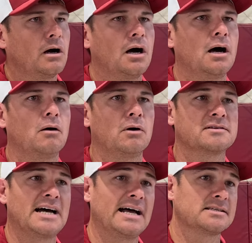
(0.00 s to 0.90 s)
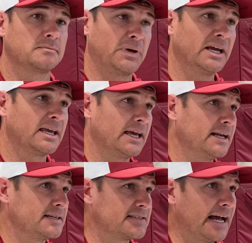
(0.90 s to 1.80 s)
Uh, well, Ty's a big
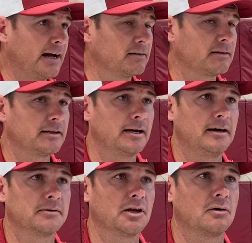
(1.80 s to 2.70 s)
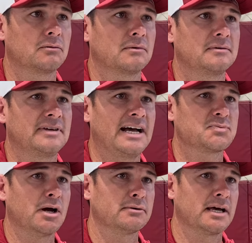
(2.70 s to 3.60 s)
kid. He's talented. Um, you know, Ty's
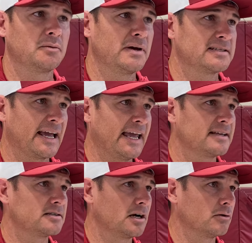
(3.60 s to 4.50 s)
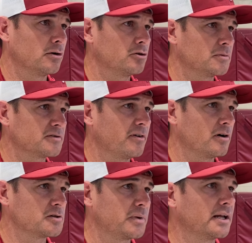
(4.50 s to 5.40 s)
probably got the best hands in our room as
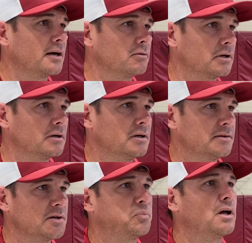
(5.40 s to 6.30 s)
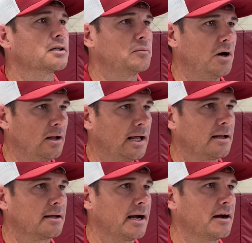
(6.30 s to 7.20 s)
far as being able to, to pluck the ball out
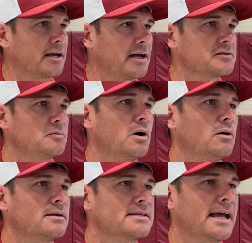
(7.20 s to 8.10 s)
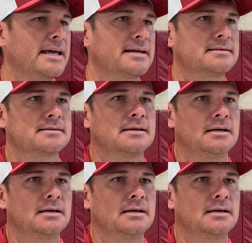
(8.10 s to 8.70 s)
of the air and catch the ball with his hands.